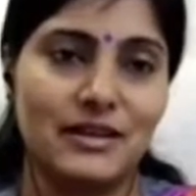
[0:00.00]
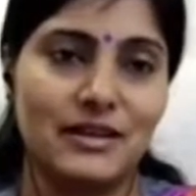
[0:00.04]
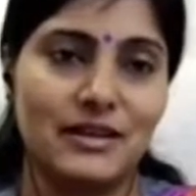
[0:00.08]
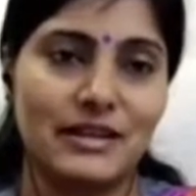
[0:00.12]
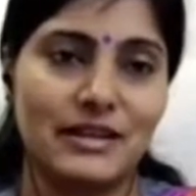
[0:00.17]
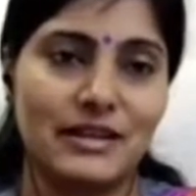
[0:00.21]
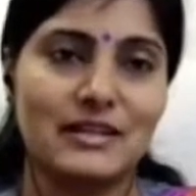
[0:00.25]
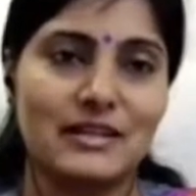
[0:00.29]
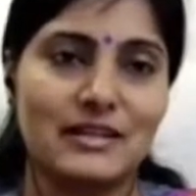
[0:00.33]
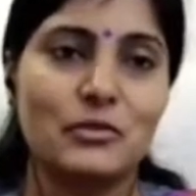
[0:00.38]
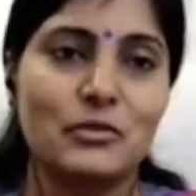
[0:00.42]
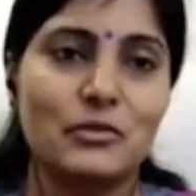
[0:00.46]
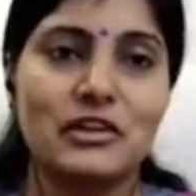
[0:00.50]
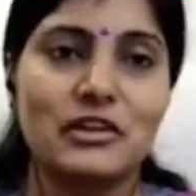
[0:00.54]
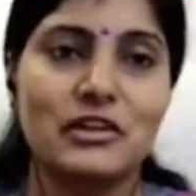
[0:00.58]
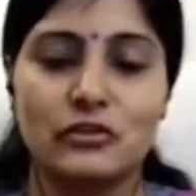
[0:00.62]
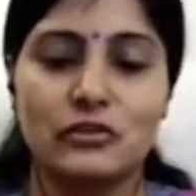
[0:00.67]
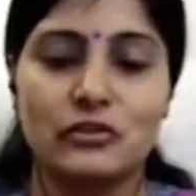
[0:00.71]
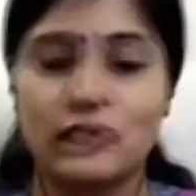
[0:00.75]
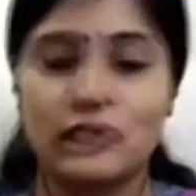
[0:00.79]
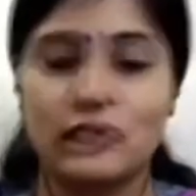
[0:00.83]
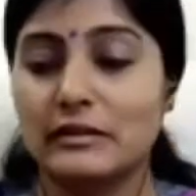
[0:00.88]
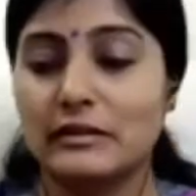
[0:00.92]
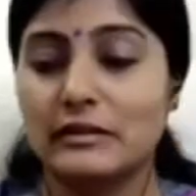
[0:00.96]
It's something
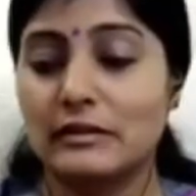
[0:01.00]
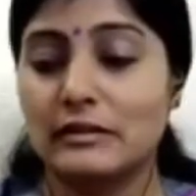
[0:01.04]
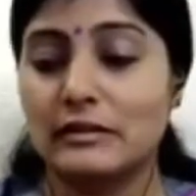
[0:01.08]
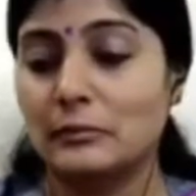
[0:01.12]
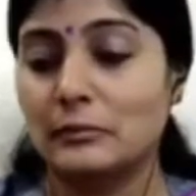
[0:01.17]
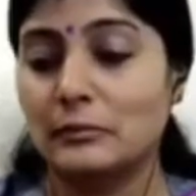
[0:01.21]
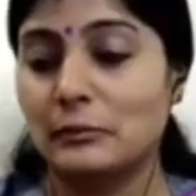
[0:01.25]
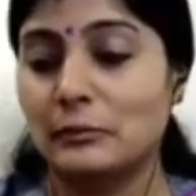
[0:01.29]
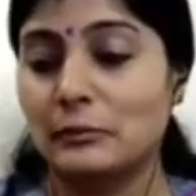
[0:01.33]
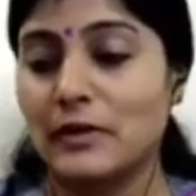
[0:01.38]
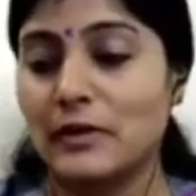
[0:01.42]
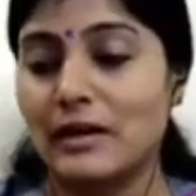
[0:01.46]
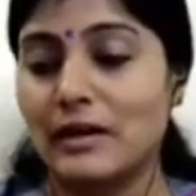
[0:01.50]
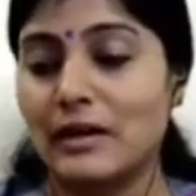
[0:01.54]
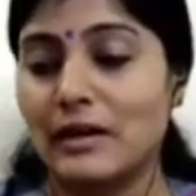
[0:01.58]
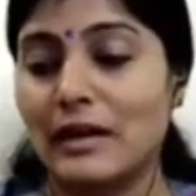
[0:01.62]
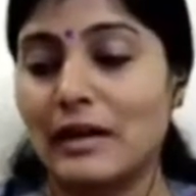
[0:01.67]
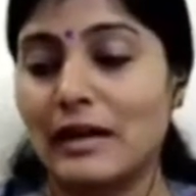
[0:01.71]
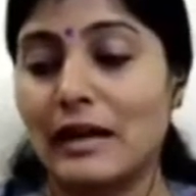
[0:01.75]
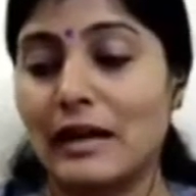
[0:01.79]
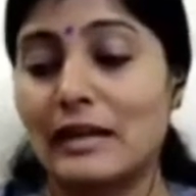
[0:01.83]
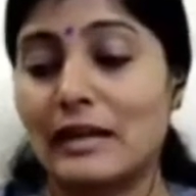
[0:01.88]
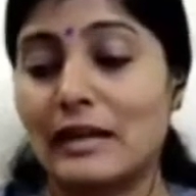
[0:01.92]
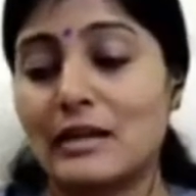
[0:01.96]
real,
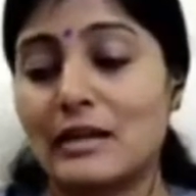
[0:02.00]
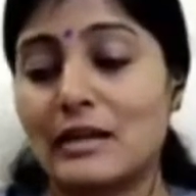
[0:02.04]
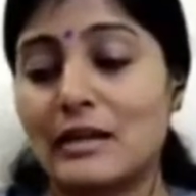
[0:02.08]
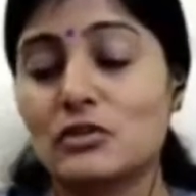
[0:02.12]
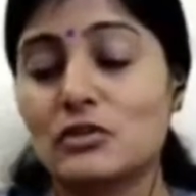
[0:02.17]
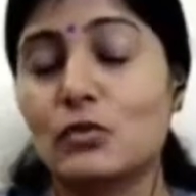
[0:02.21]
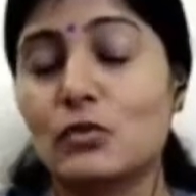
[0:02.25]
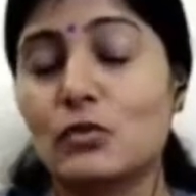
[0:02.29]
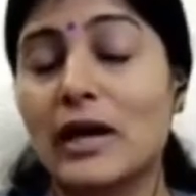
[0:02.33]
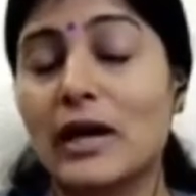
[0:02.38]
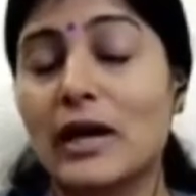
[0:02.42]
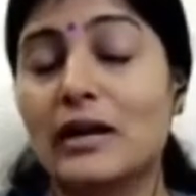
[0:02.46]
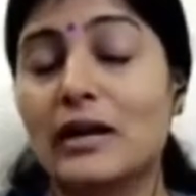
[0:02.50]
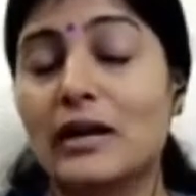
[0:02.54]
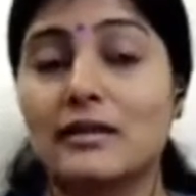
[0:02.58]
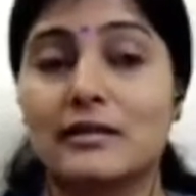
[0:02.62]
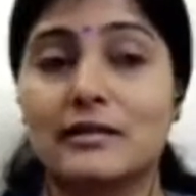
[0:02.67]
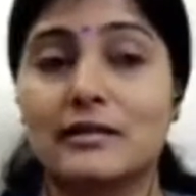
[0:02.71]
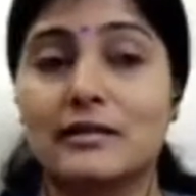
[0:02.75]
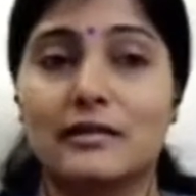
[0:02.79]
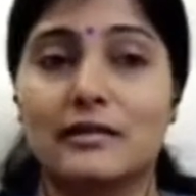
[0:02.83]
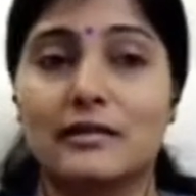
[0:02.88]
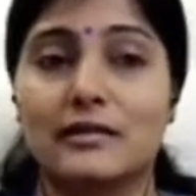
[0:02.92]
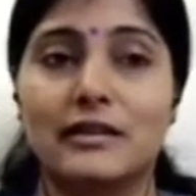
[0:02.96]
and that is when
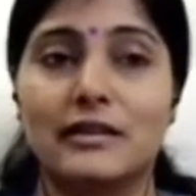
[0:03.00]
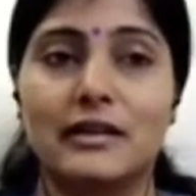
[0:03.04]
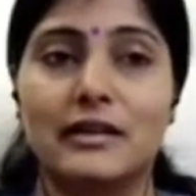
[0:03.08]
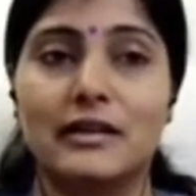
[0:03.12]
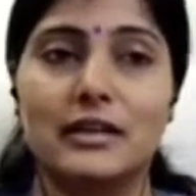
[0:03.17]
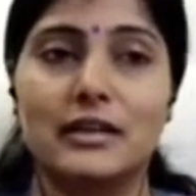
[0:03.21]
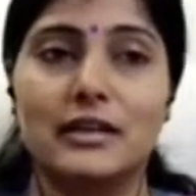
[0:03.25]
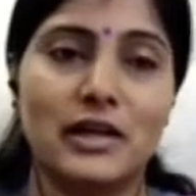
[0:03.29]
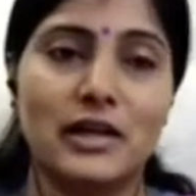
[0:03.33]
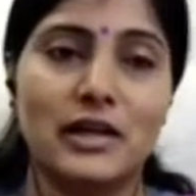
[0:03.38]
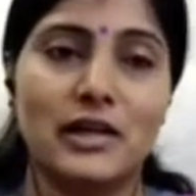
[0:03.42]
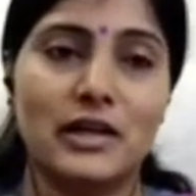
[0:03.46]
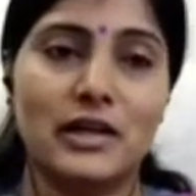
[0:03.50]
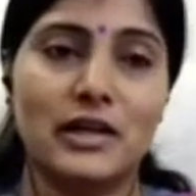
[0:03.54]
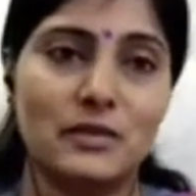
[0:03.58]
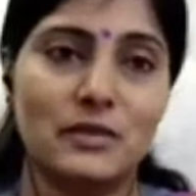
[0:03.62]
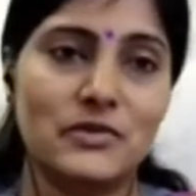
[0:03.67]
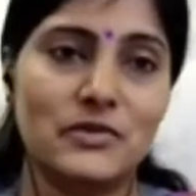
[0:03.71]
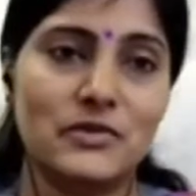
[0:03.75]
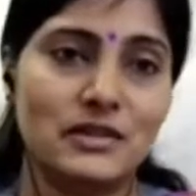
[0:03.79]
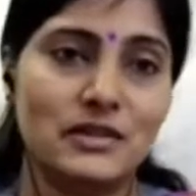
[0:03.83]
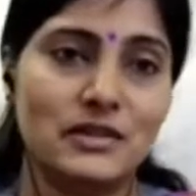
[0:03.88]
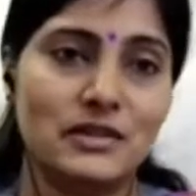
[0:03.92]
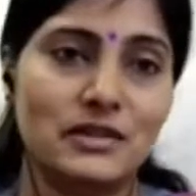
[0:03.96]
it
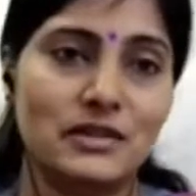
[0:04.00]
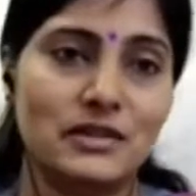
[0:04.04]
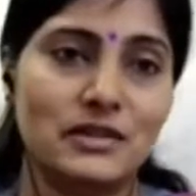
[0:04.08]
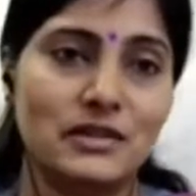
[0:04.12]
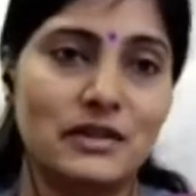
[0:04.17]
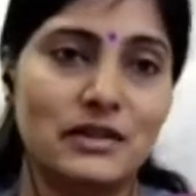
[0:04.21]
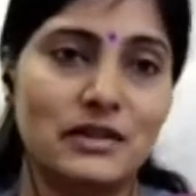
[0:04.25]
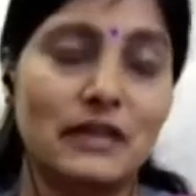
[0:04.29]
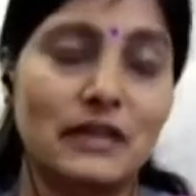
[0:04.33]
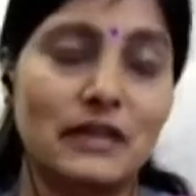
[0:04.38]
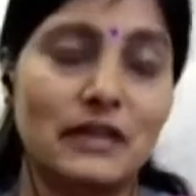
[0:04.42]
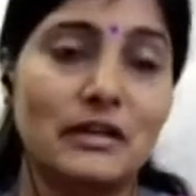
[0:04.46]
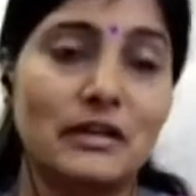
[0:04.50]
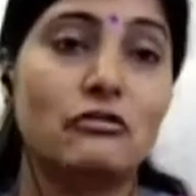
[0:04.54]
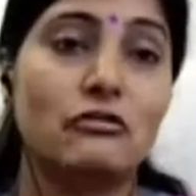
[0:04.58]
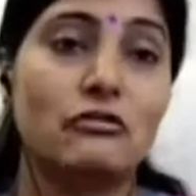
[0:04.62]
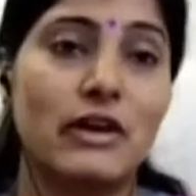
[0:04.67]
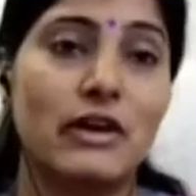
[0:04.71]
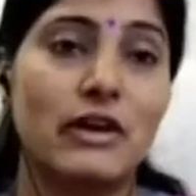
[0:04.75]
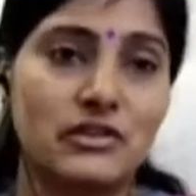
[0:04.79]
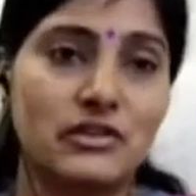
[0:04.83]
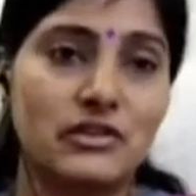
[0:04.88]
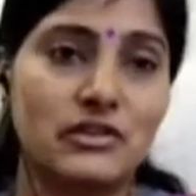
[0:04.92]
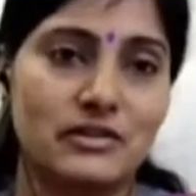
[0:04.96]
becomes
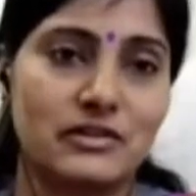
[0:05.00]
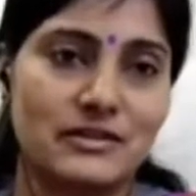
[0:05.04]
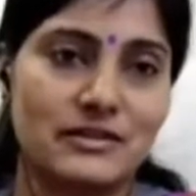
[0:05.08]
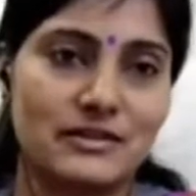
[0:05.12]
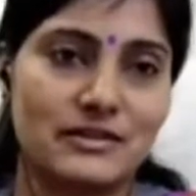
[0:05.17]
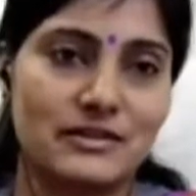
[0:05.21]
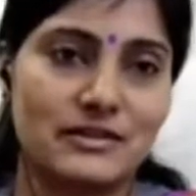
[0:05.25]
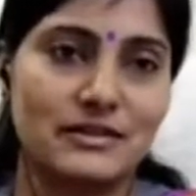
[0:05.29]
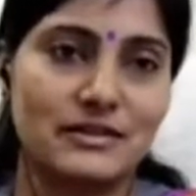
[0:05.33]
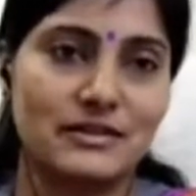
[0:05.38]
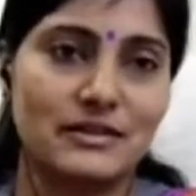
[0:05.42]
infectious.